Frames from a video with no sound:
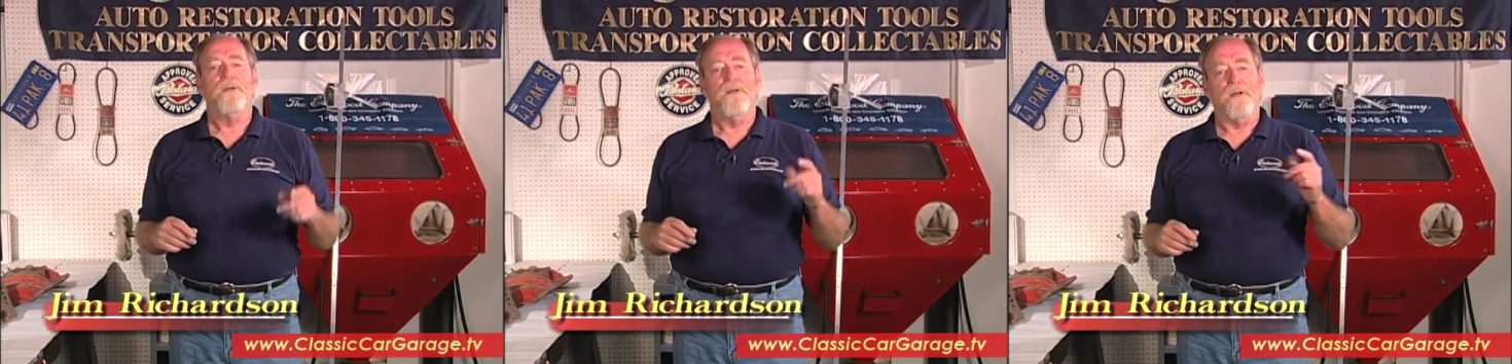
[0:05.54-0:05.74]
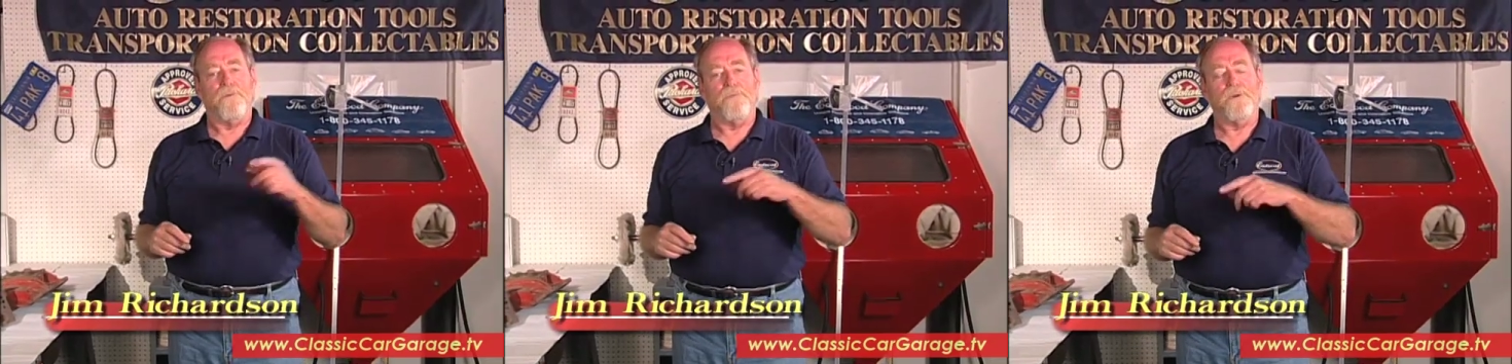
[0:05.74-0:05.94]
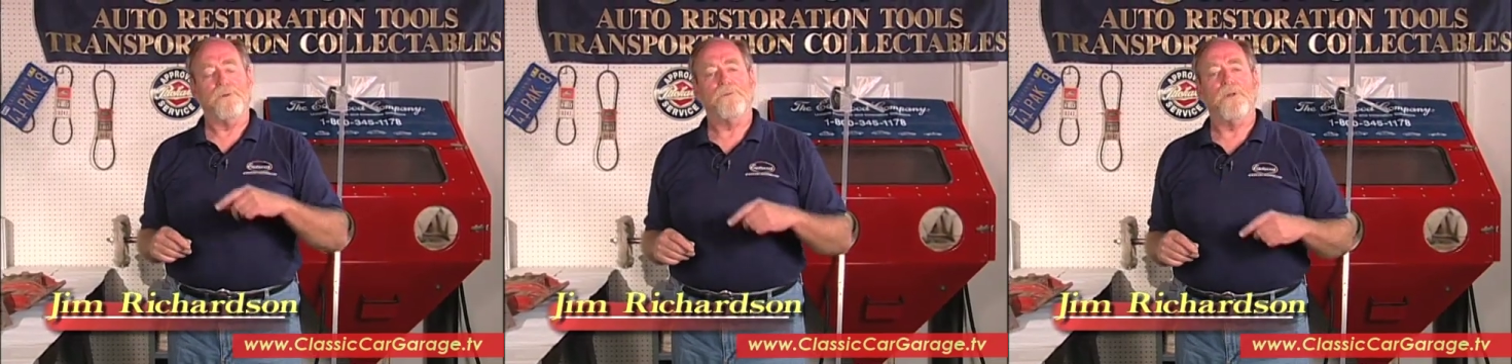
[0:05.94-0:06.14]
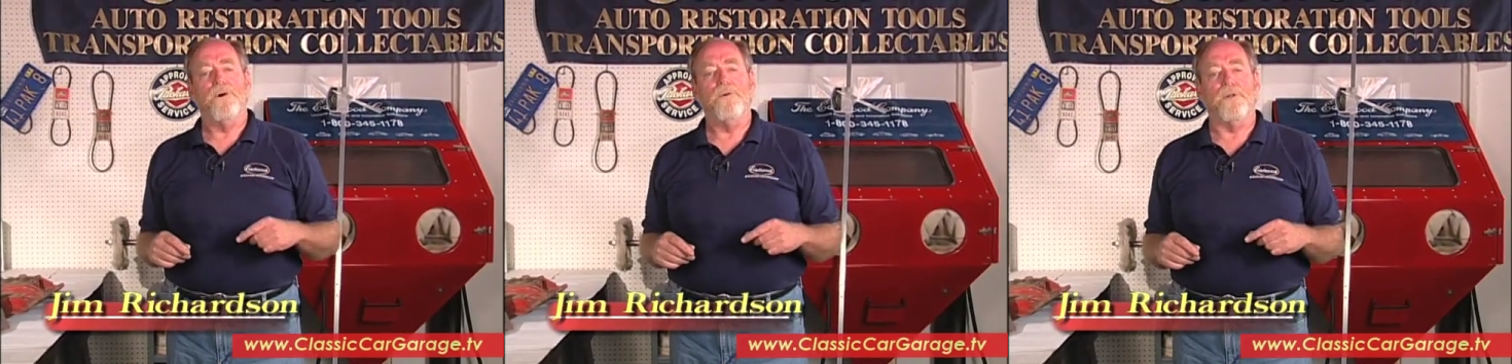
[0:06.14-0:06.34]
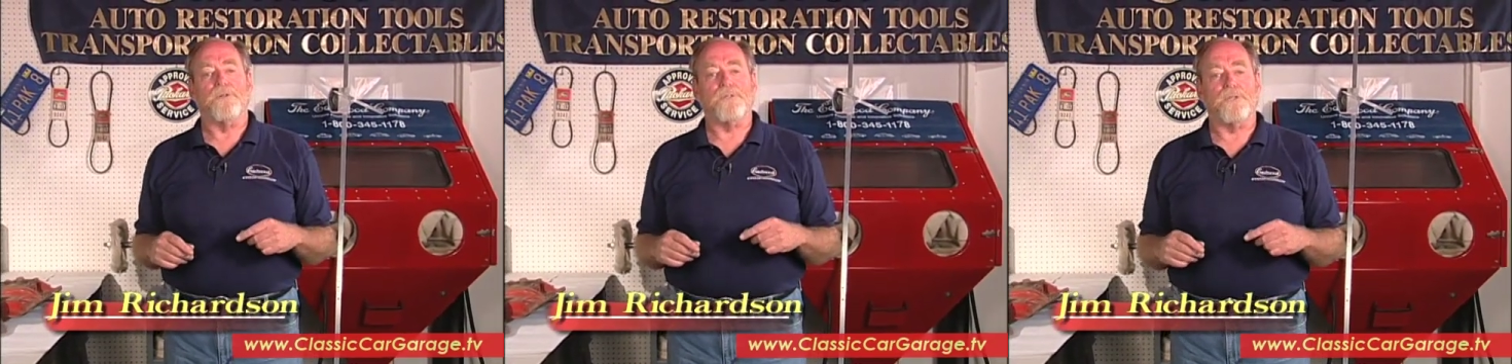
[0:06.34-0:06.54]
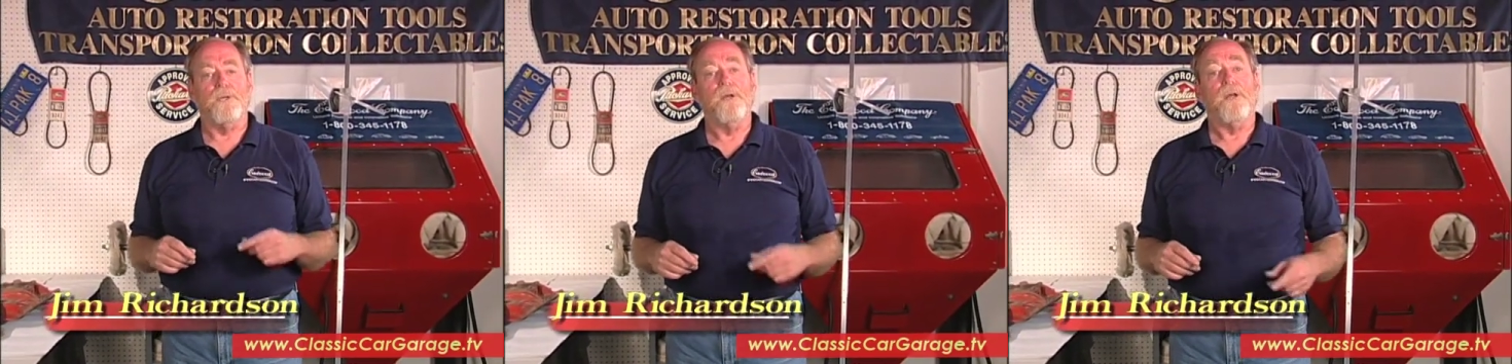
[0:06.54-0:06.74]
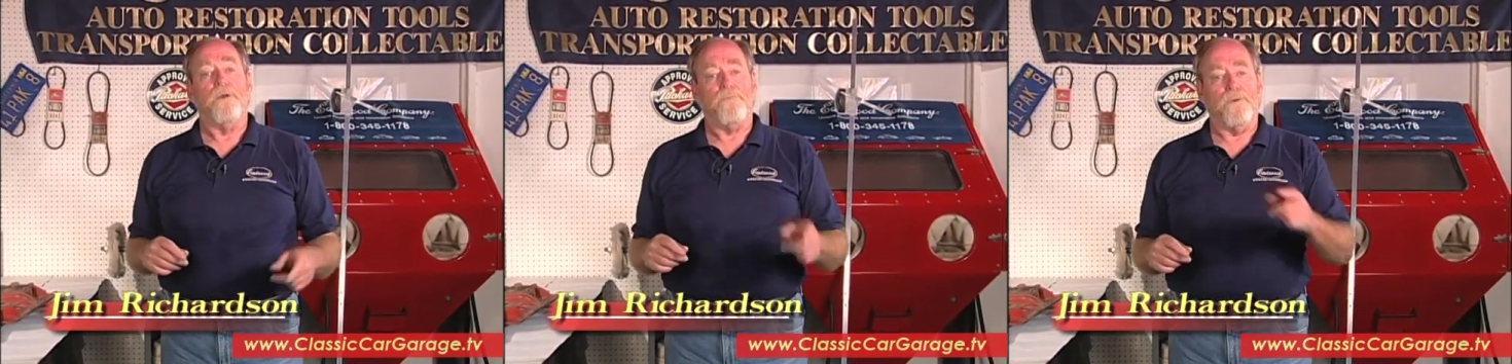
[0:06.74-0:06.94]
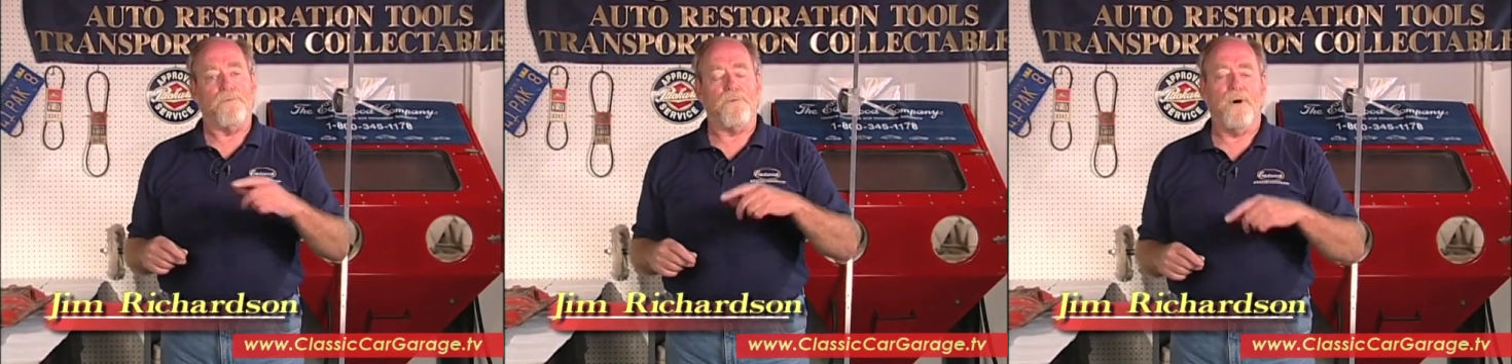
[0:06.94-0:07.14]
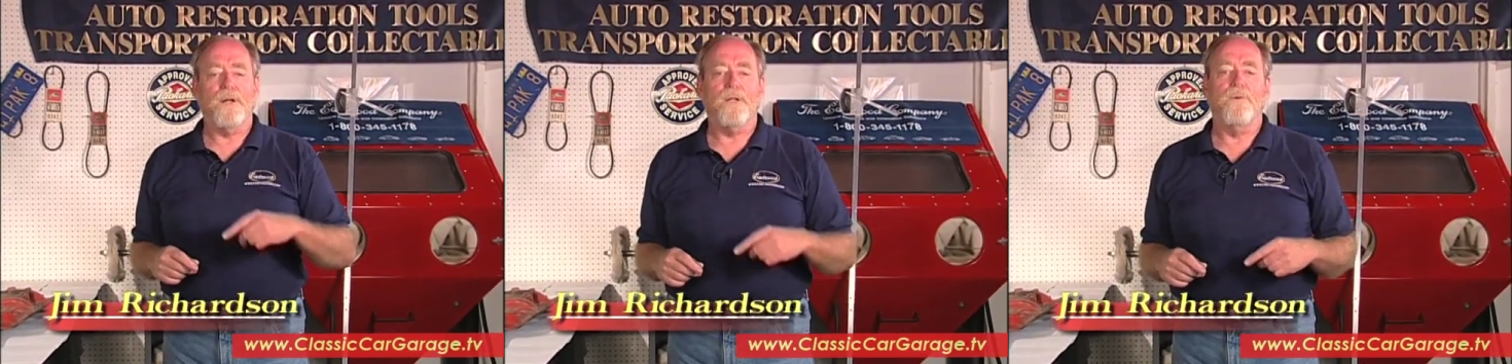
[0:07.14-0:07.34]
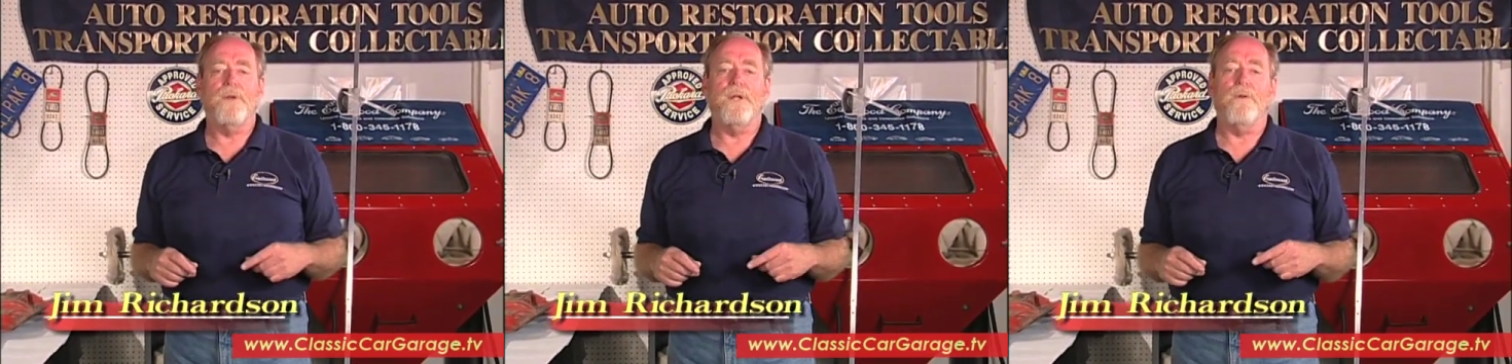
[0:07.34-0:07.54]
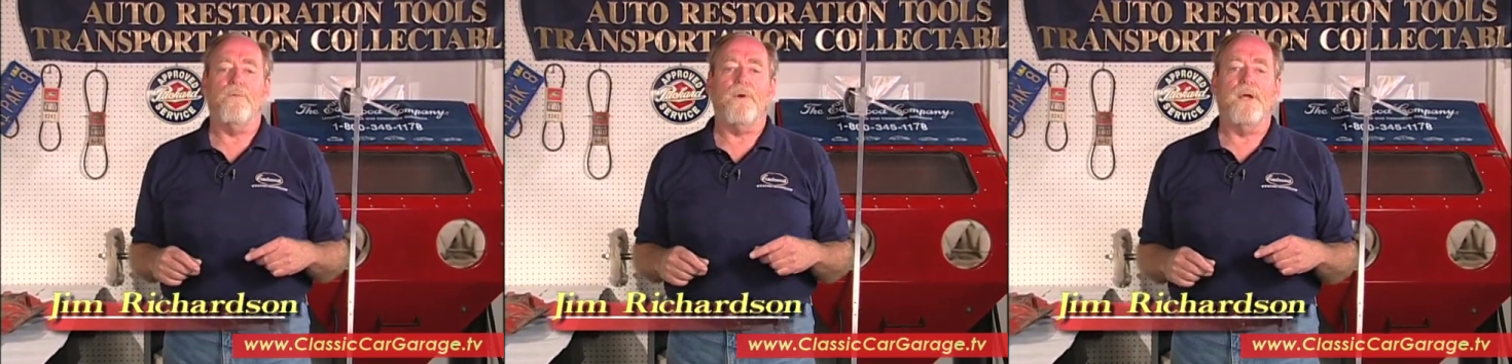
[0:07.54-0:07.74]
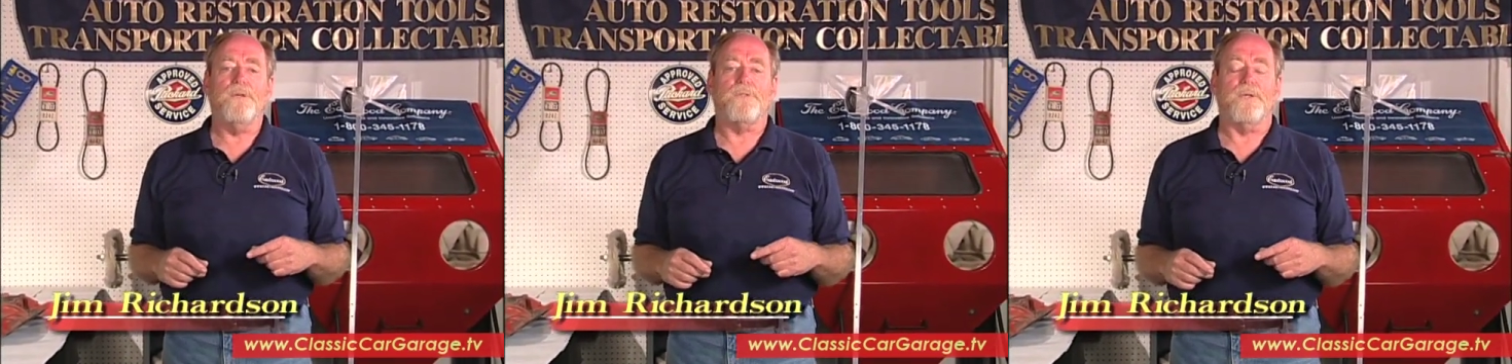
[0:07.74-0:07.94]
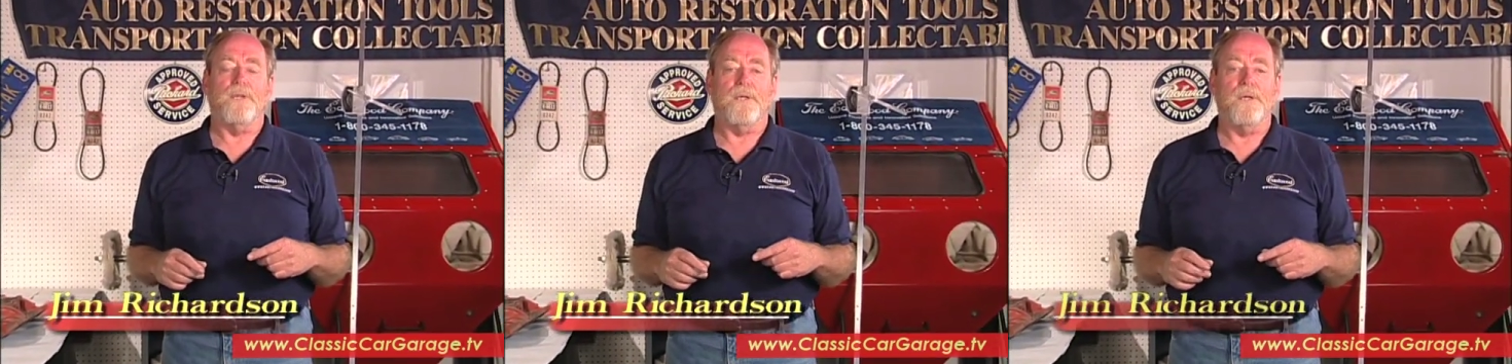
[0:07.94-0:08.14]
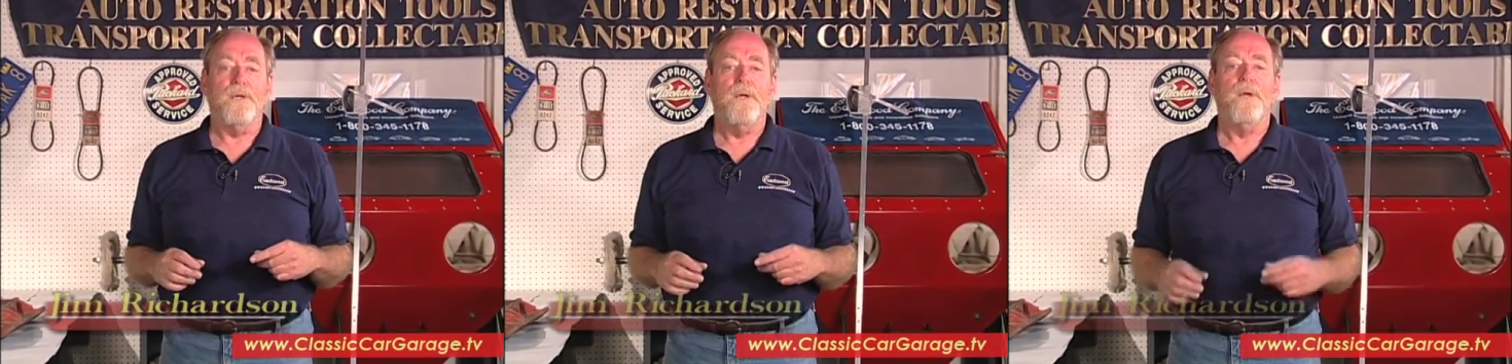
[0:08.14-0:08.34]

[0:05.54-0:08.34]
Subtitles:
If you'll notice, if you follow any racing,